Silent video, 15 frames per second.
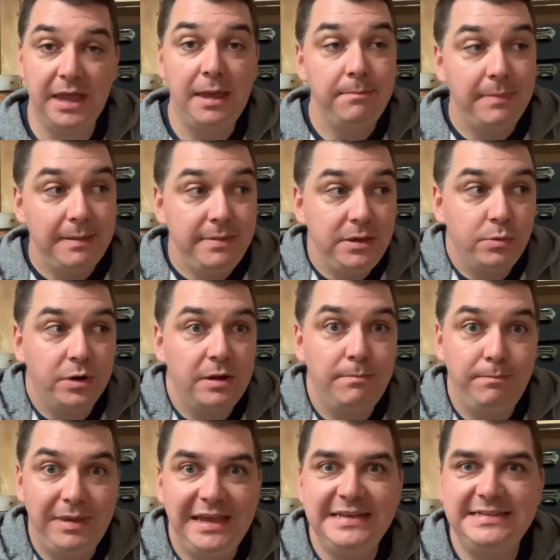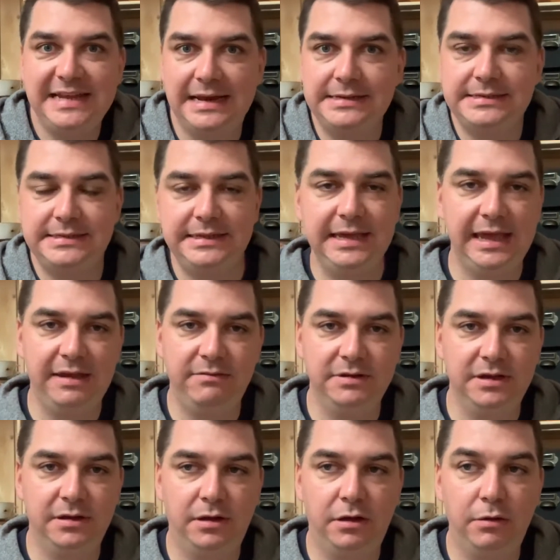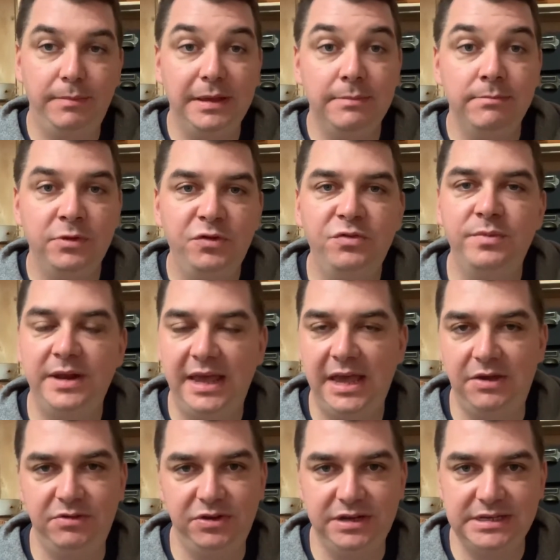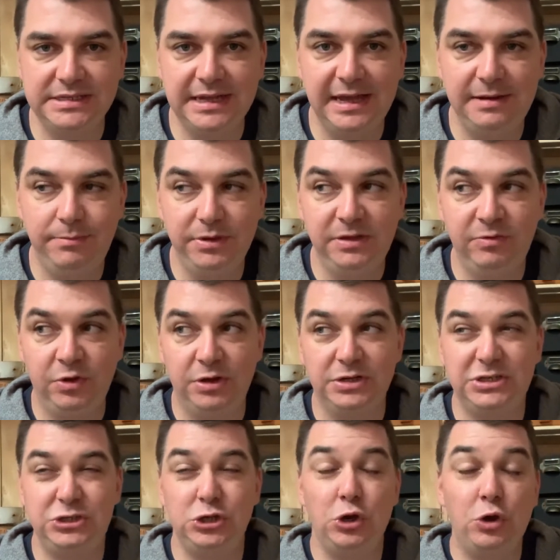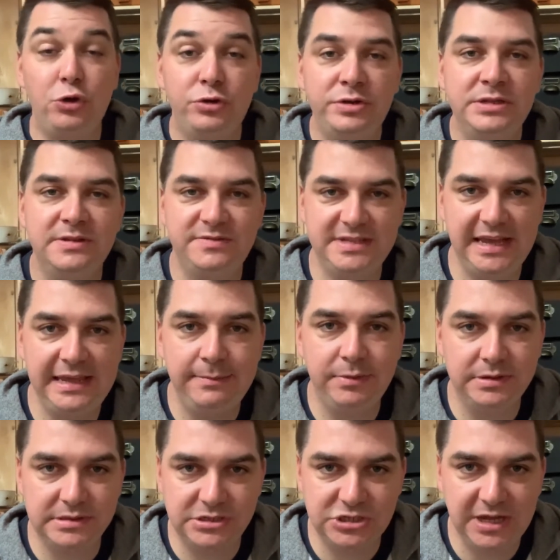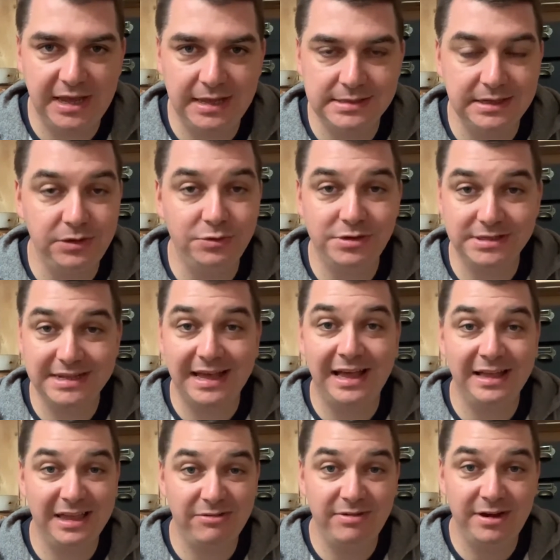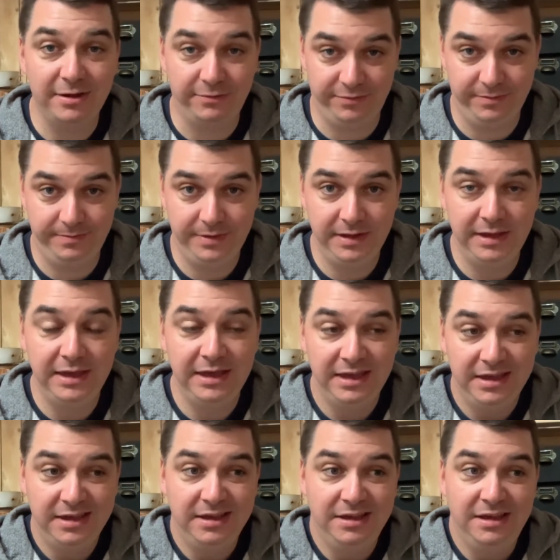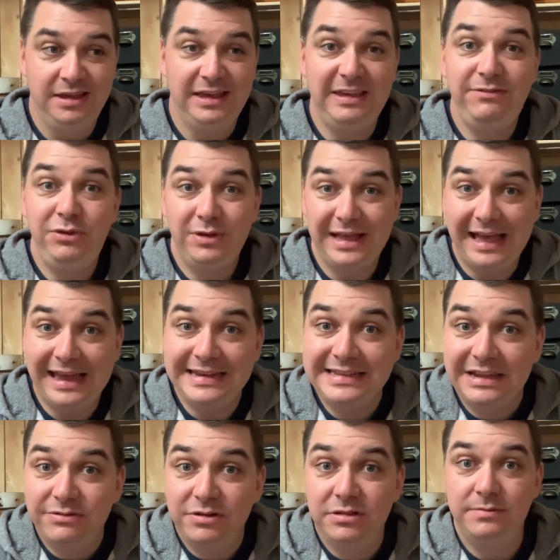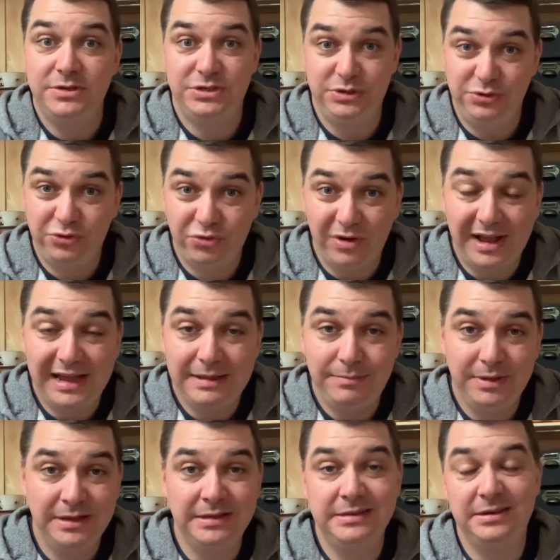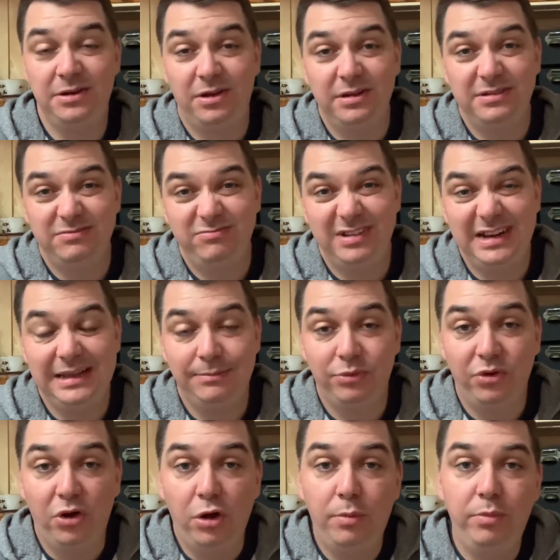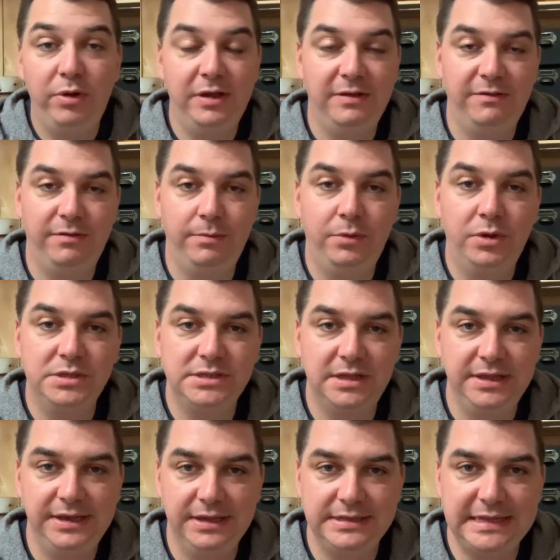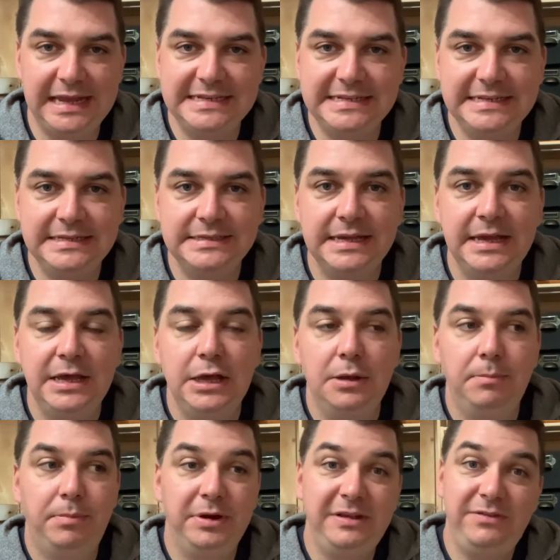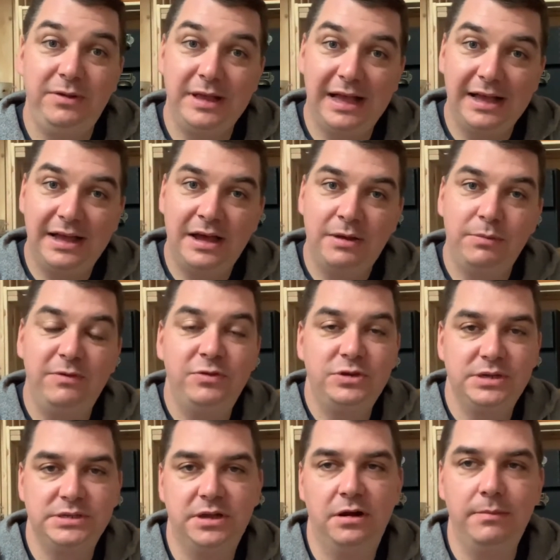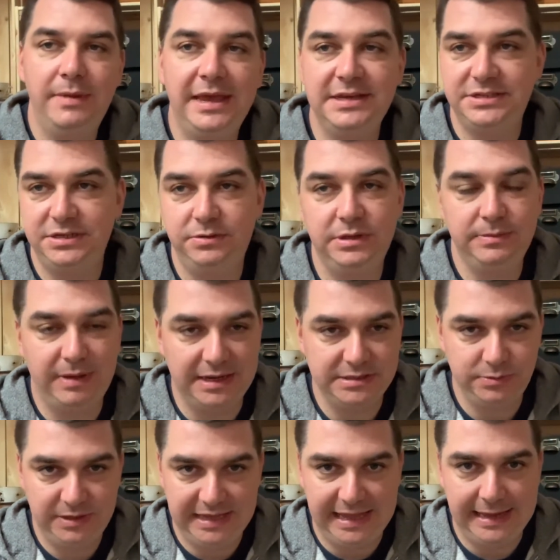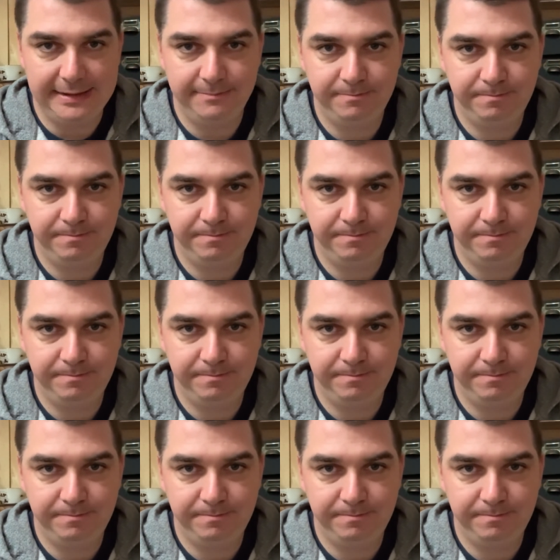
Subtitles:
Maybe you want a big dancing area or a big movement area inside, but you've got tons of tables and chairs that you just can't get rid of. If you can get rid of them, do try, because they're not really appropriate for most early year settings. But if you can't, we've just got to make do as best we can.